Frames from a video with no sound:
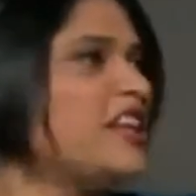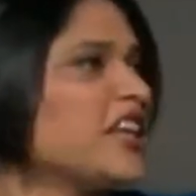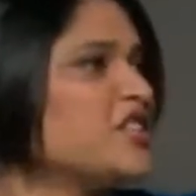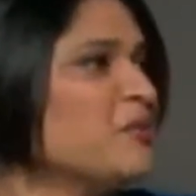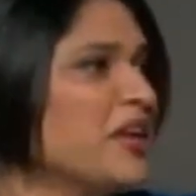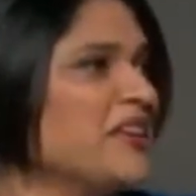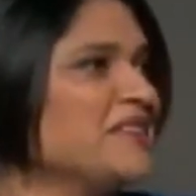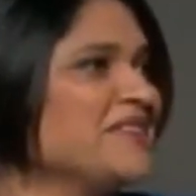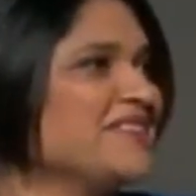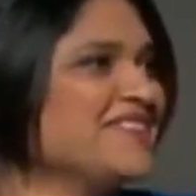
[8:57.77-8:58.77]
stickers as well
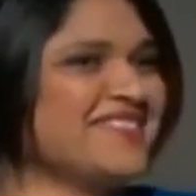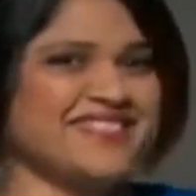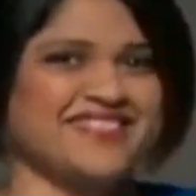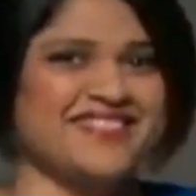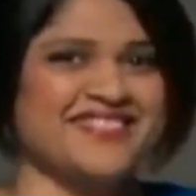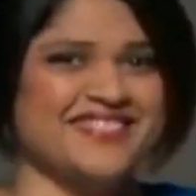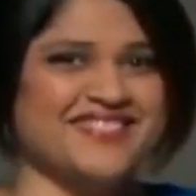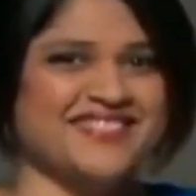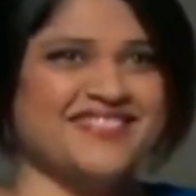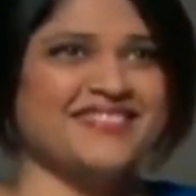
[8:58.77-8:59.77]
with this, and that is
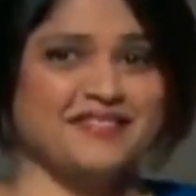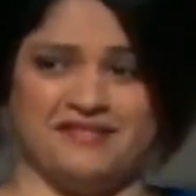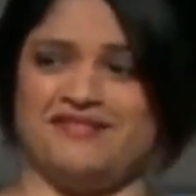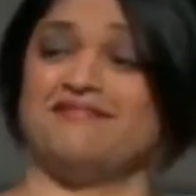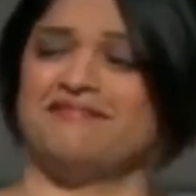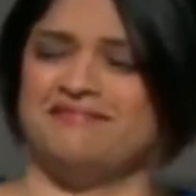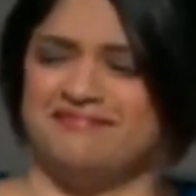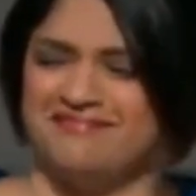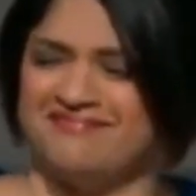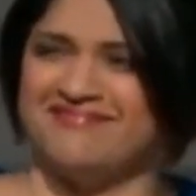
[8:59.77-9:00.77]
also coming in iPhone
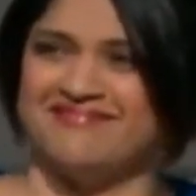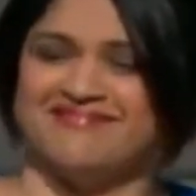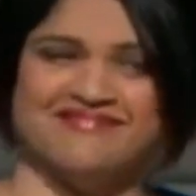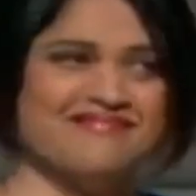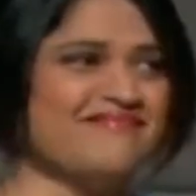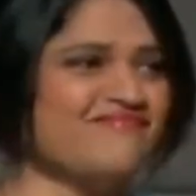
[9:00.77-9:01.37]
8 Plus and